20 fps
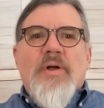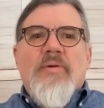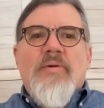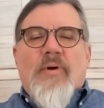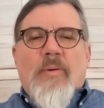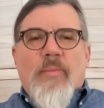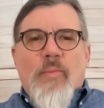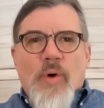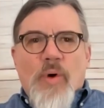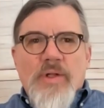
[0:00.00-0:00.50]

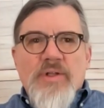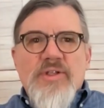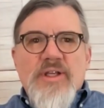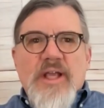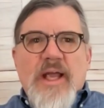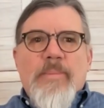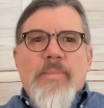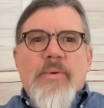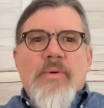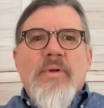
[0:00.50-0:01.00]
from one
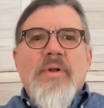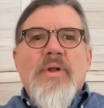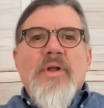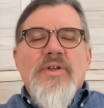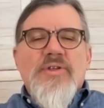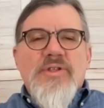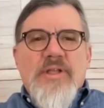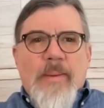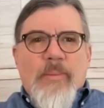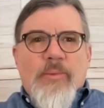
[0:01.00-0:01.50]
sample
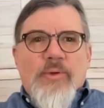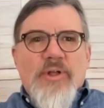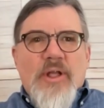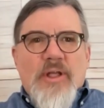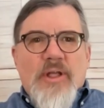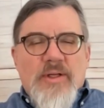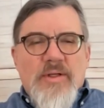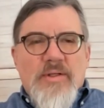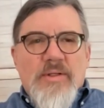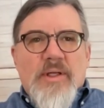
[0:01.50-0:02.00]

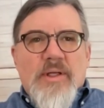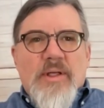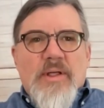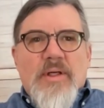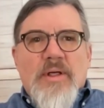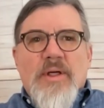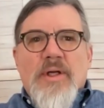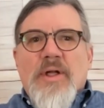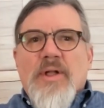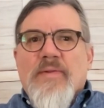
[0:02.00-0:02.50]
simultaneously.
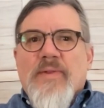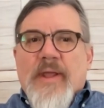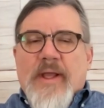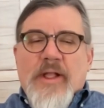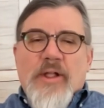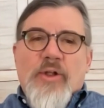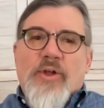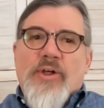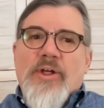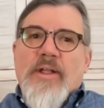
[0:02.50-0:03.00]
They
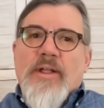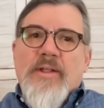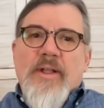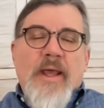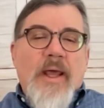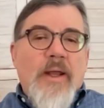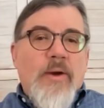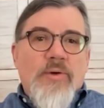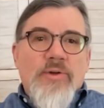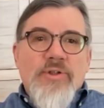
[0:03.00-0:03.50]
can look at the
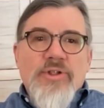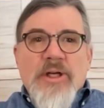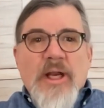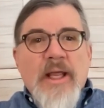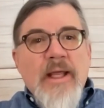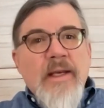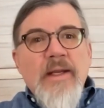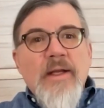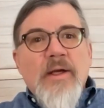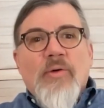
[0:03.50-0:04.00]

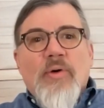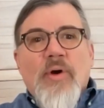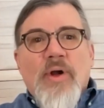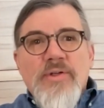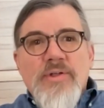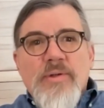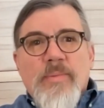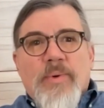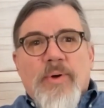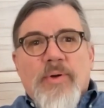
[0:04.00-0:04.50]
heterogeneity
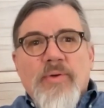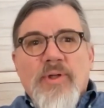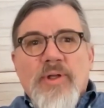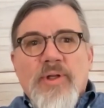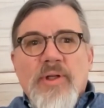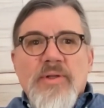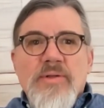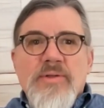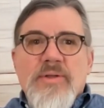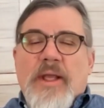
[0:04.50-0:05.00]
across the
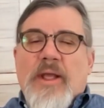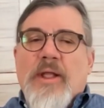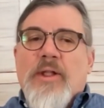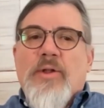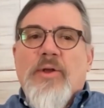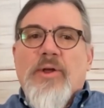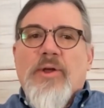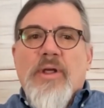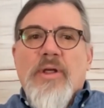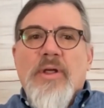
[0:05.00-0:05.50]
proteins. They can
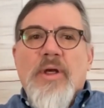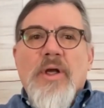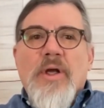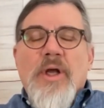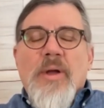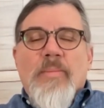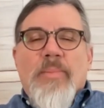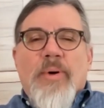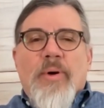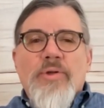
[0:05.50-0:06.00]
look at
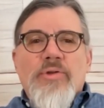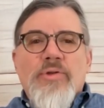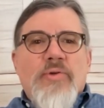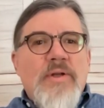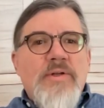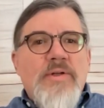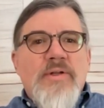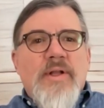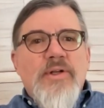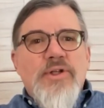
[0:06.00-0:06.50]

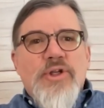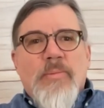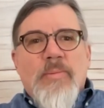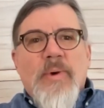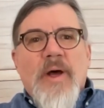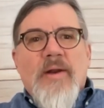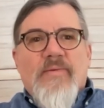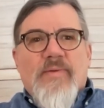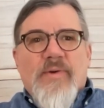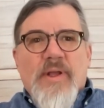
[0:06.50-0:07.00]
post-translational
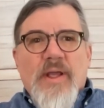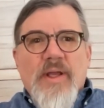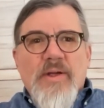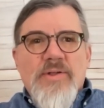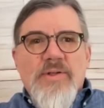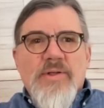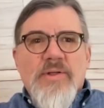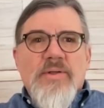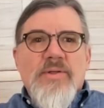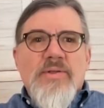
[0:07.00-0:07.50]

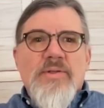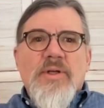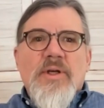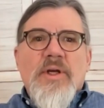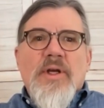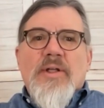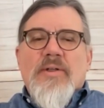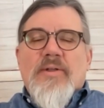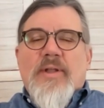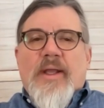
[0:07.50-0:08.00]
modifications.
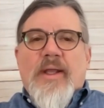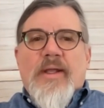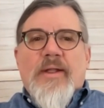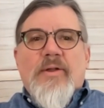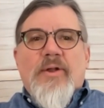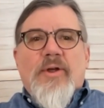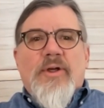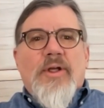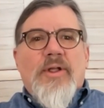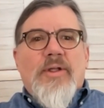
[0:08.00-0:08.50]
They can
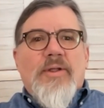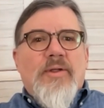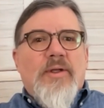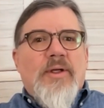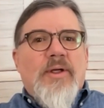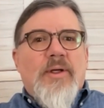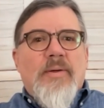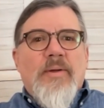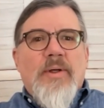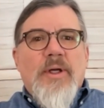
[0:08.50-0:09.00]
look at
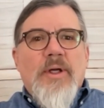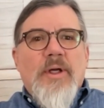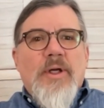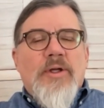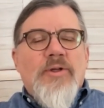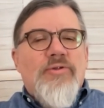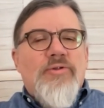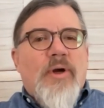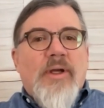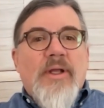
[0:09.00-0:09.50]

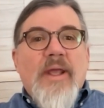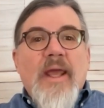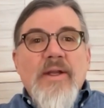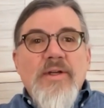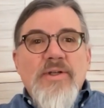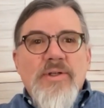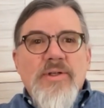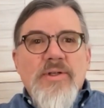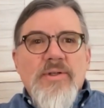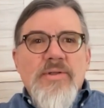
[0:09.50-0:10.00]

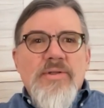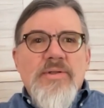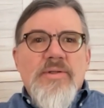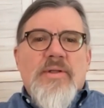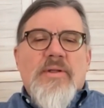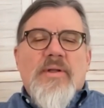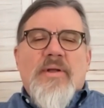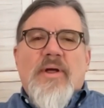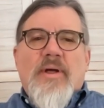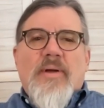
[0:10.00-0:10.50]
truncations.
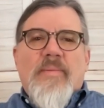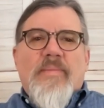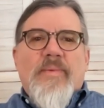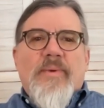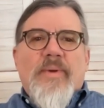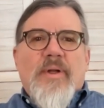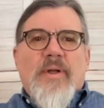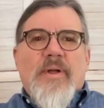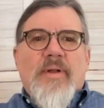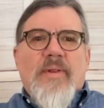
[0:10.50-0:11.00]

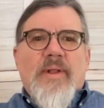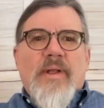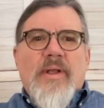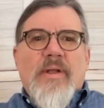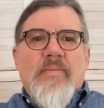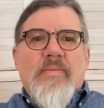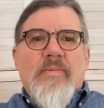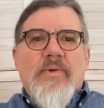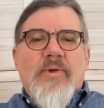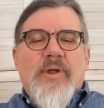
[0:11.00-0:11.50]
They
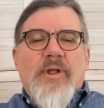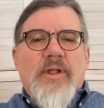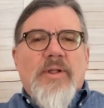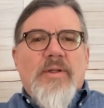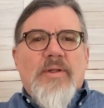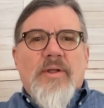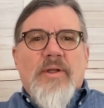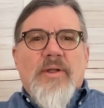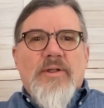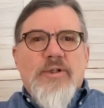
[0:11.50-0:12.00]
can look
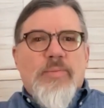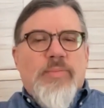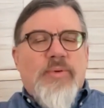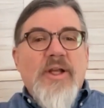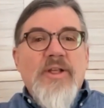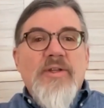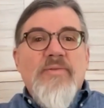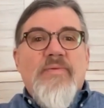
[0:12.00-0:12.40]
at splice